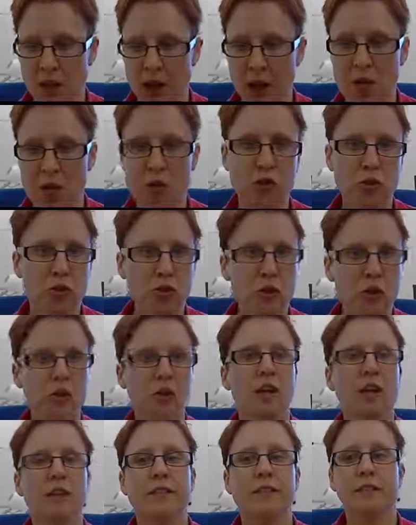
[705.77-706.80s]
How you do
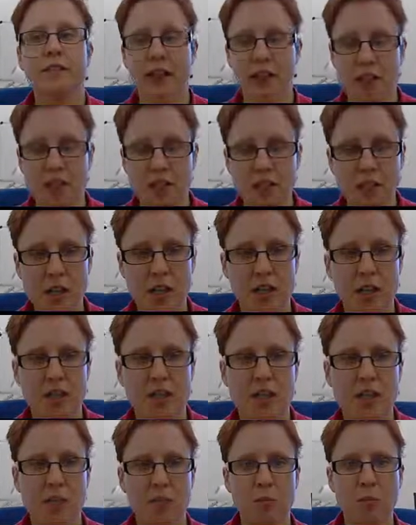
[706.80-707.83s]
it? That's the
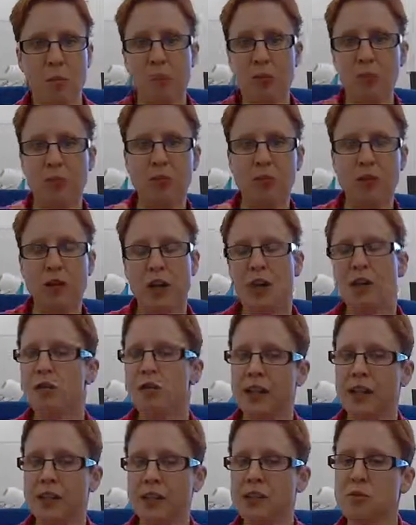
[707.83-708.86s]
next step. But for
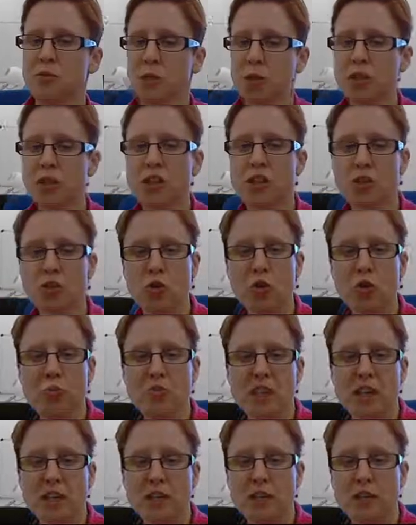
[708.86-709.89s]
now, that is what your
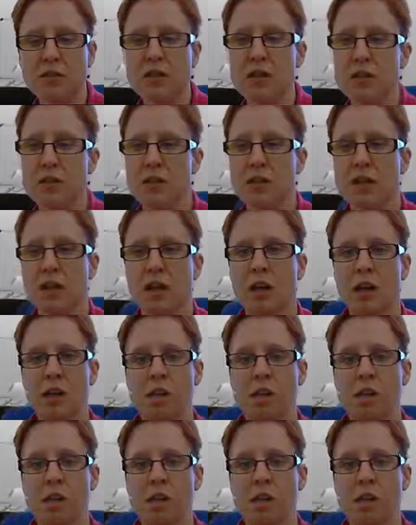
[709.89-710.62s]
objective is.